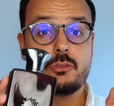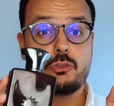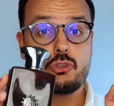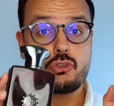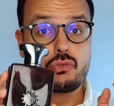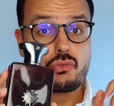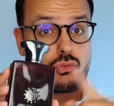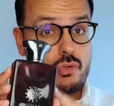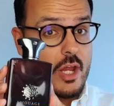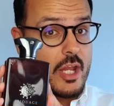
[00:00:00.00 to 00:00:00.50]

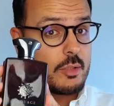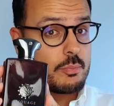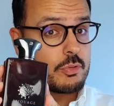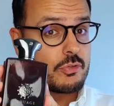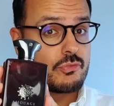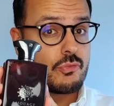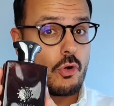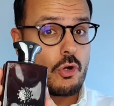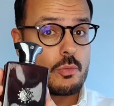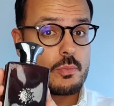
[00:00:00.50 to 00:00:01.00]
Great
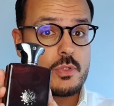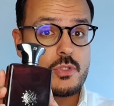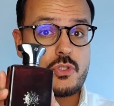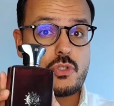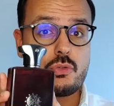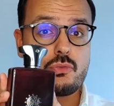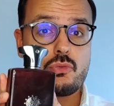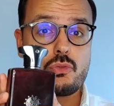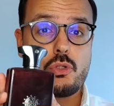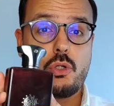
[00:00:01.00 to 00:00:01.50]

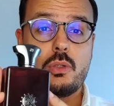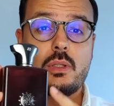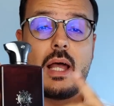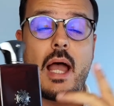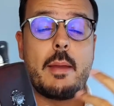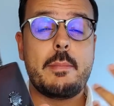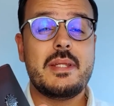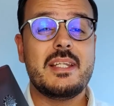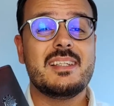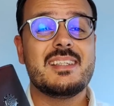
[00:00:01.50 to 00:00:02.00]
performance overall.
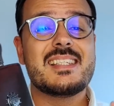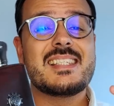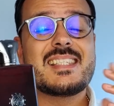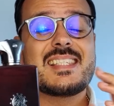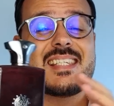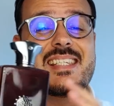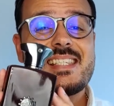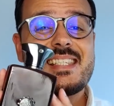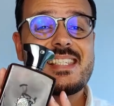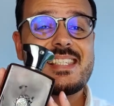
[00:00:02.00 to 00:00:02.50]
I mean,
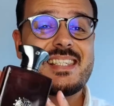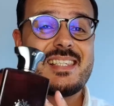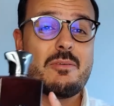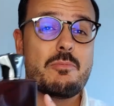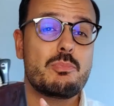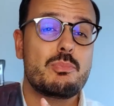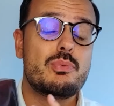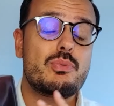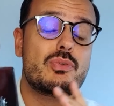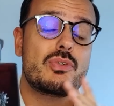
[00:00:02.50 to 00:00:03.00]
this is the
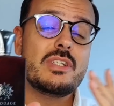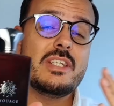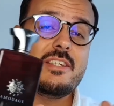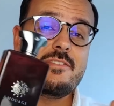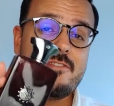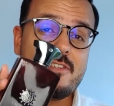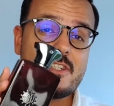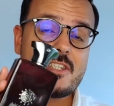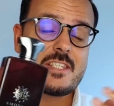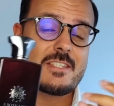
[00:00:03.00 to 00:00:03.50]

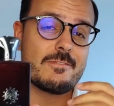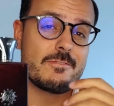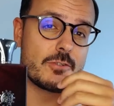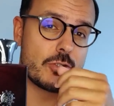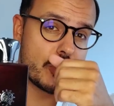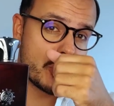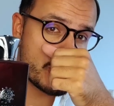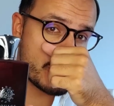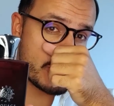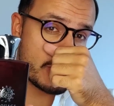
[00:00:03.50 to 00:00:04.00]
previous
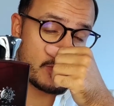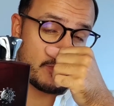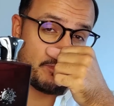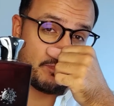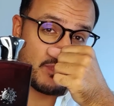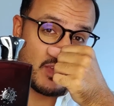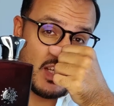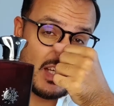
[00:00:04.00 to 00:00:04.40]
version.